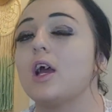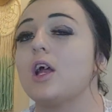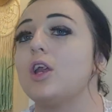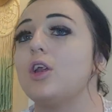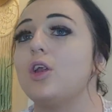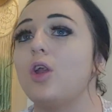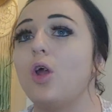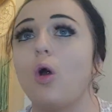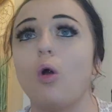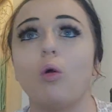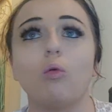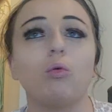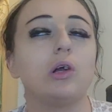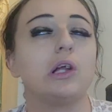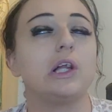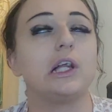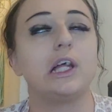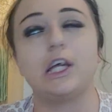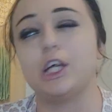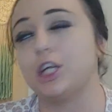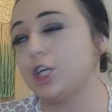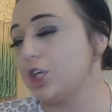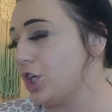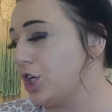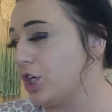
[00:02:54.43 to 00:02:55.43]
no
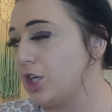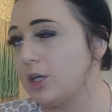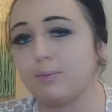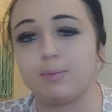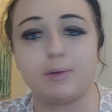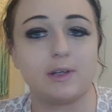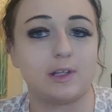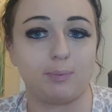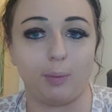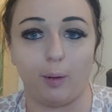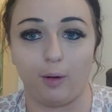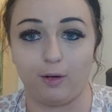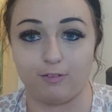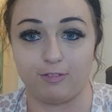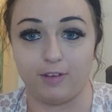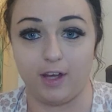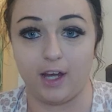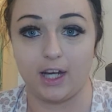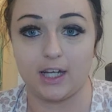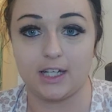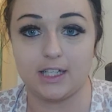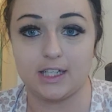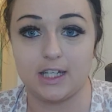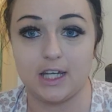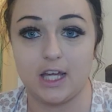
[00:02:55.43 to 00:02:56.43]
relationship is
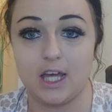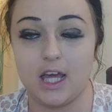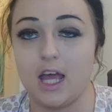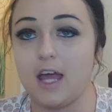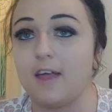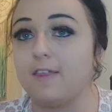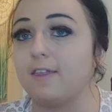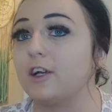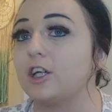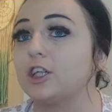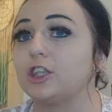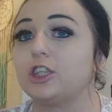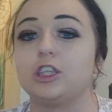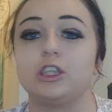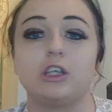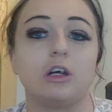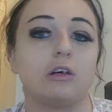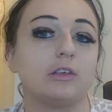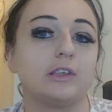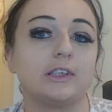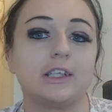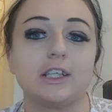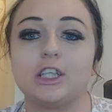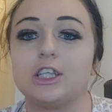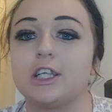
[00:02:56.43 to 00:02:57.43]
perfect. There's no
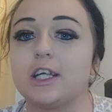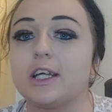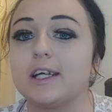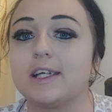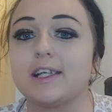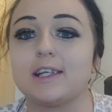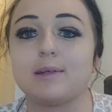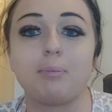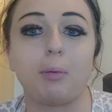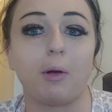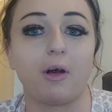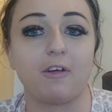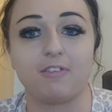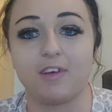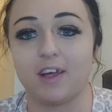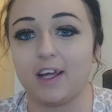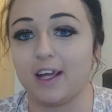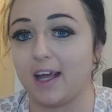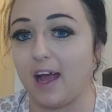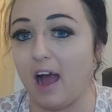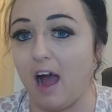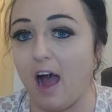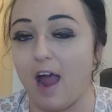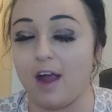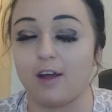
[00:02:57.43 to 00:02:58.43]
such thing as the perfect
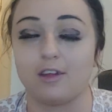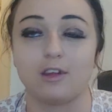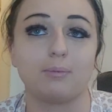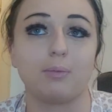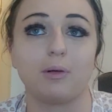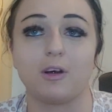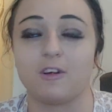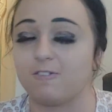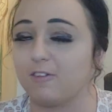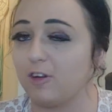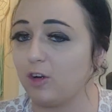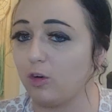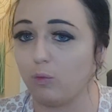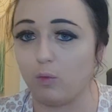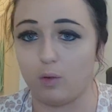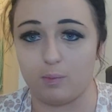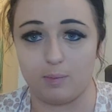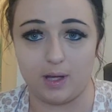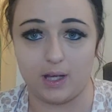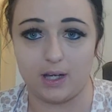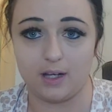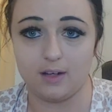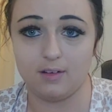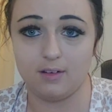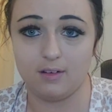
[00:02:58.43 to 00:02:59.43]
guy or the perfect
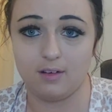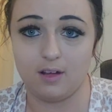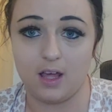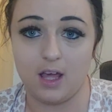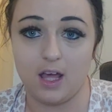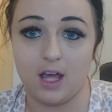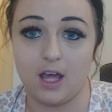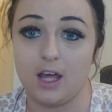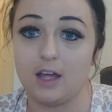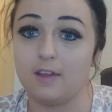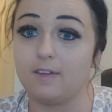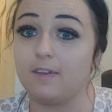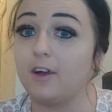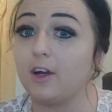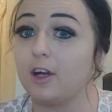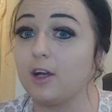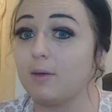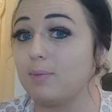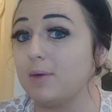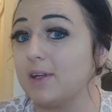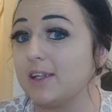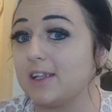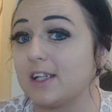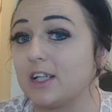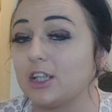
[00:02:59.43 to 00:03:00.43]
woman. There could
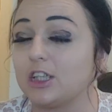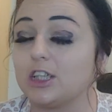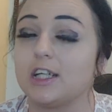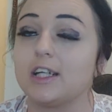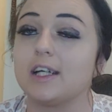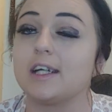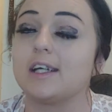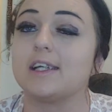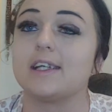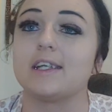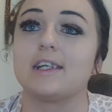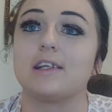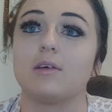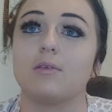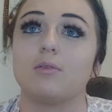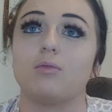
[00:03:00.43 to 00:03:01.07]
be such thing as the